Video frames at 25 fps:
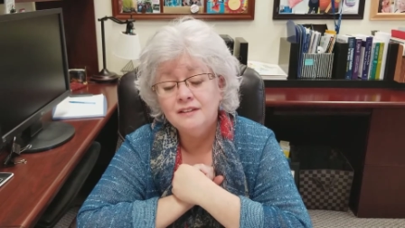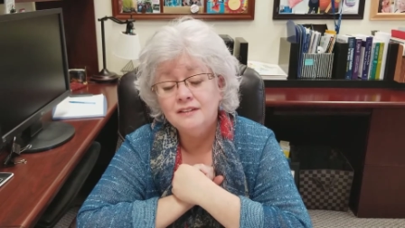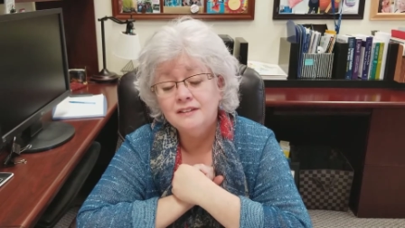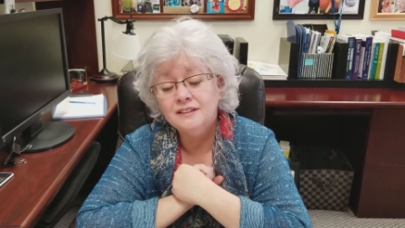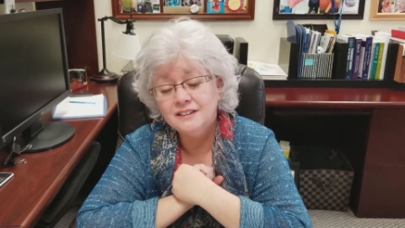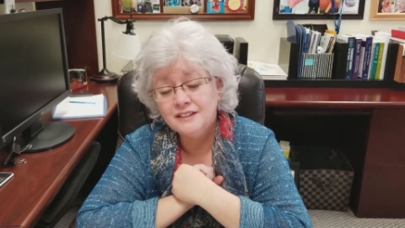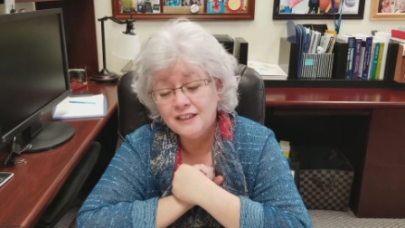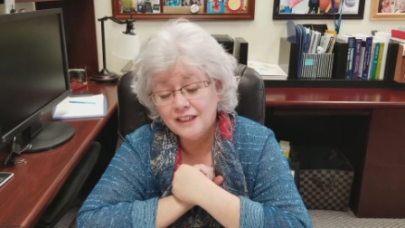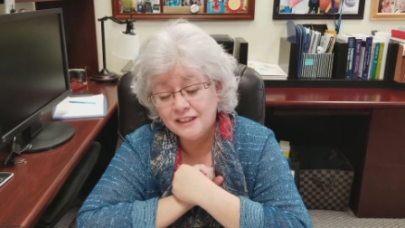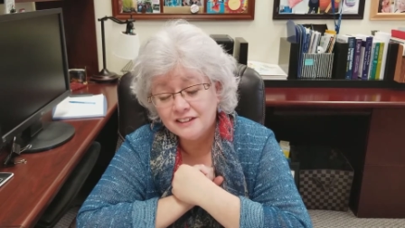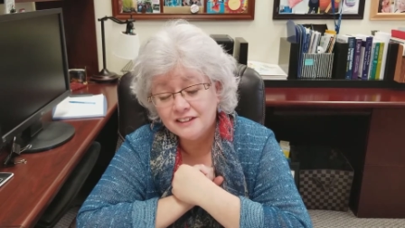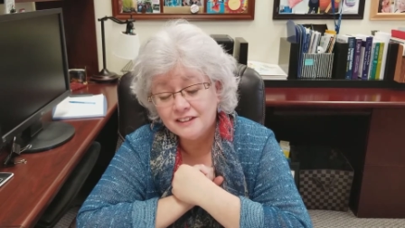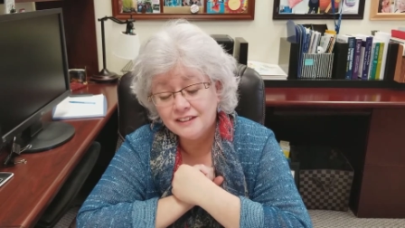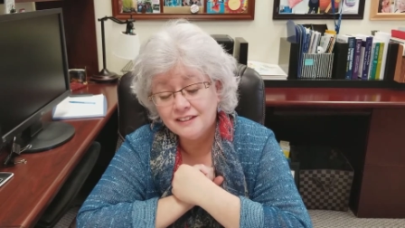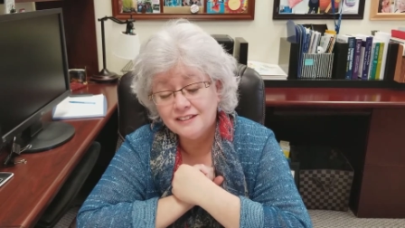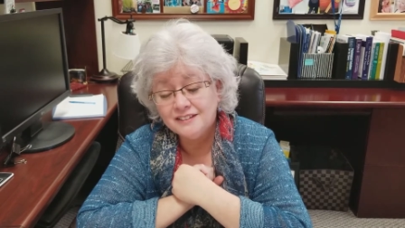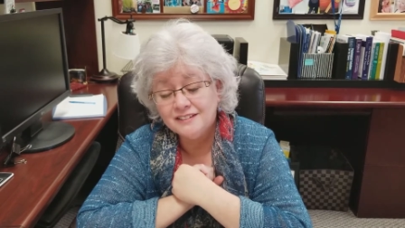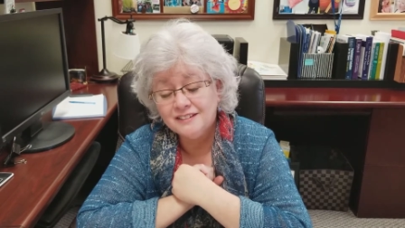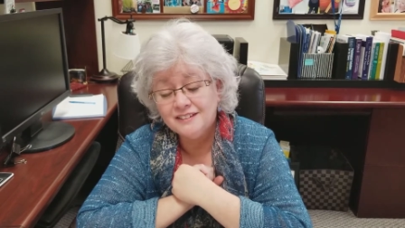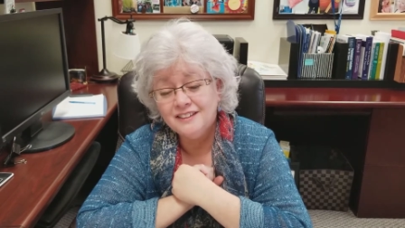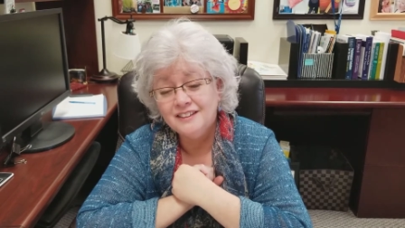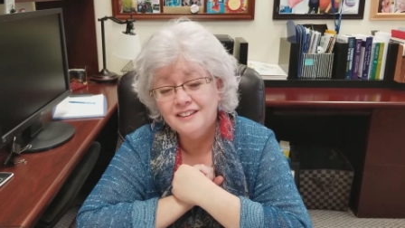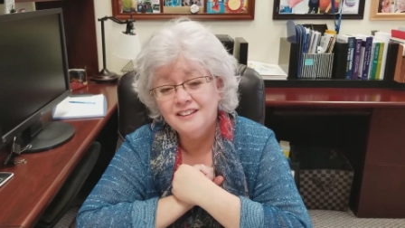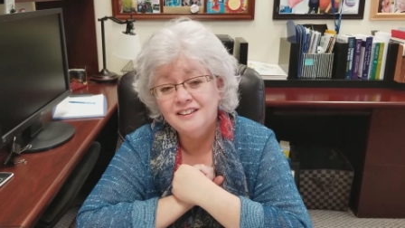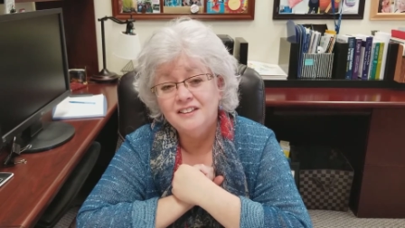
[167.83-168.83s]

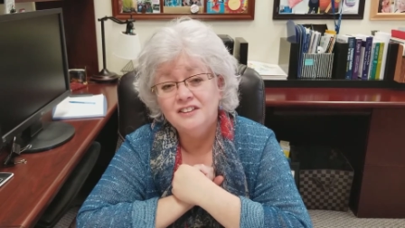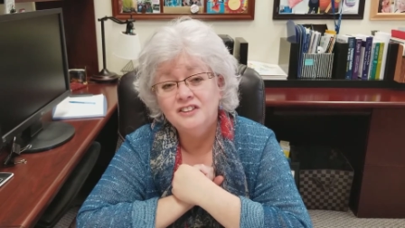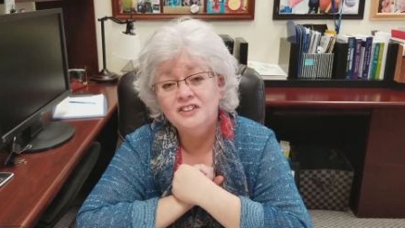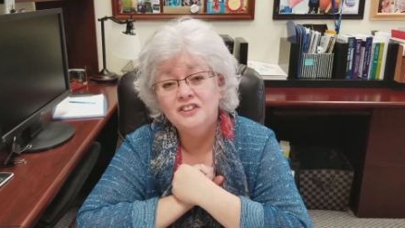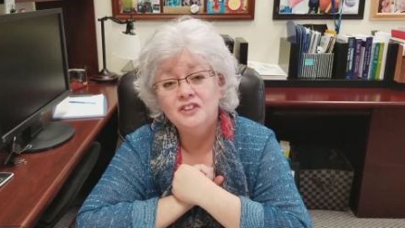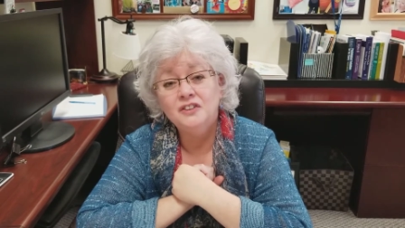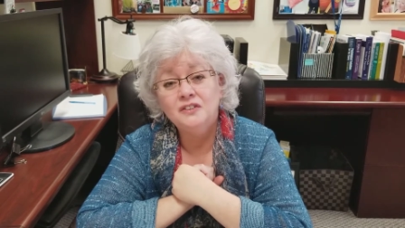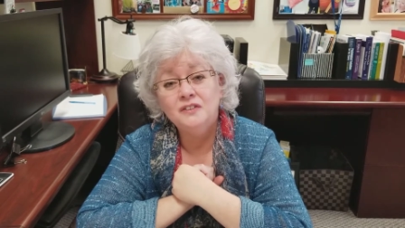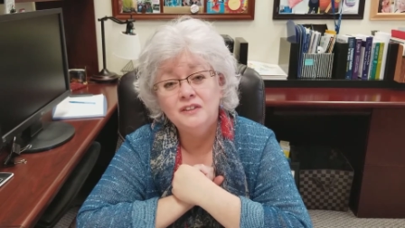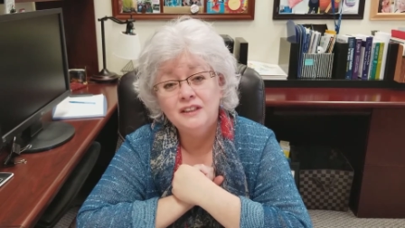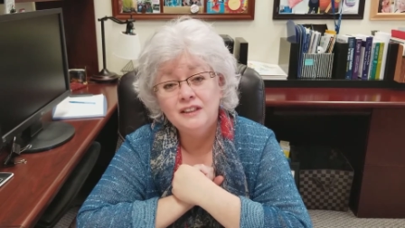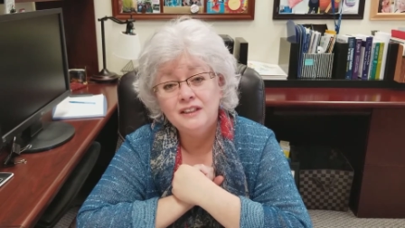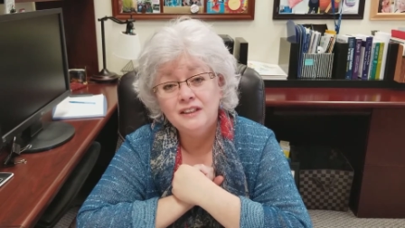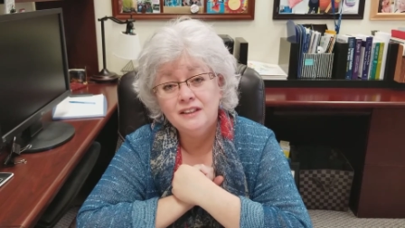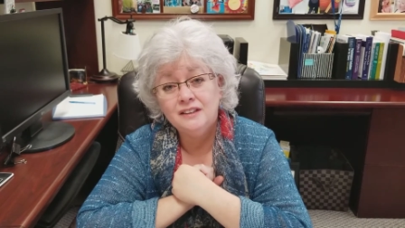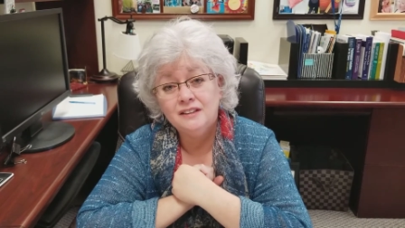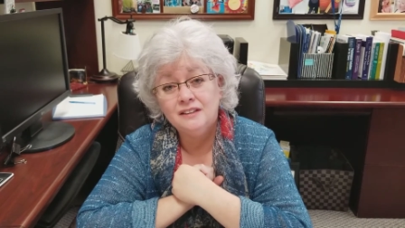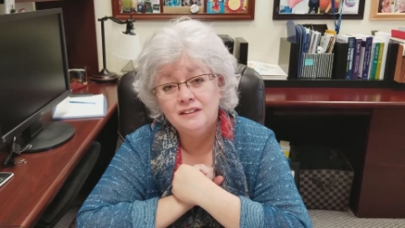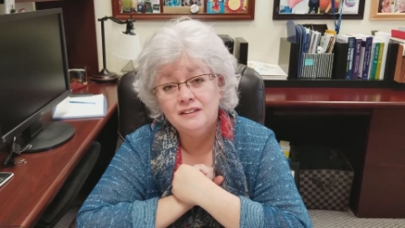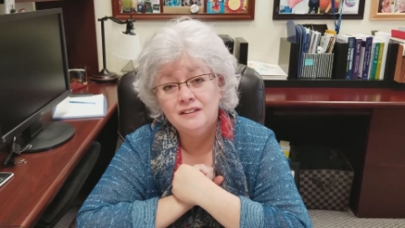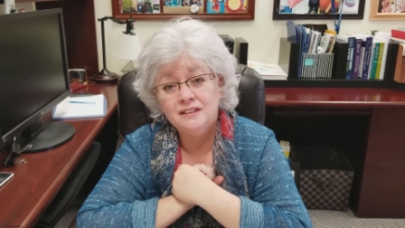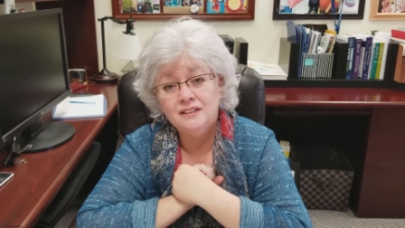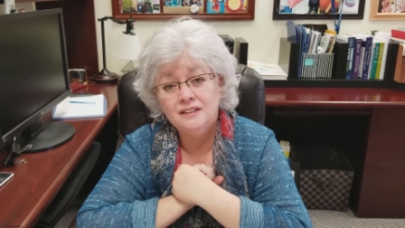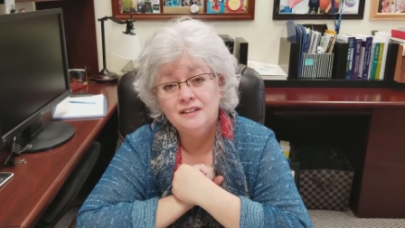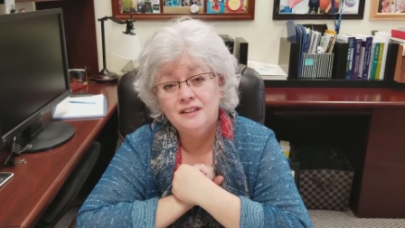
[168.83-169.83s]
session to
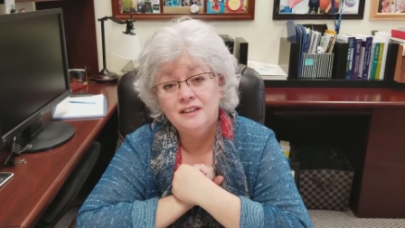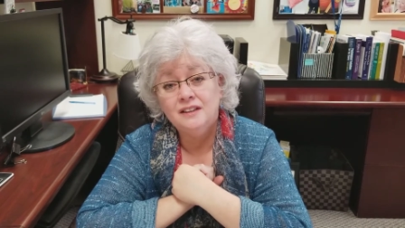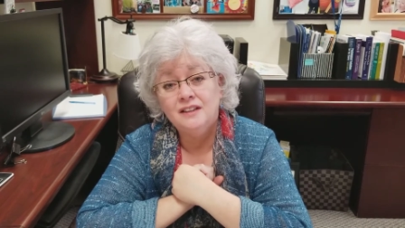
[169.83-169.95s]
heal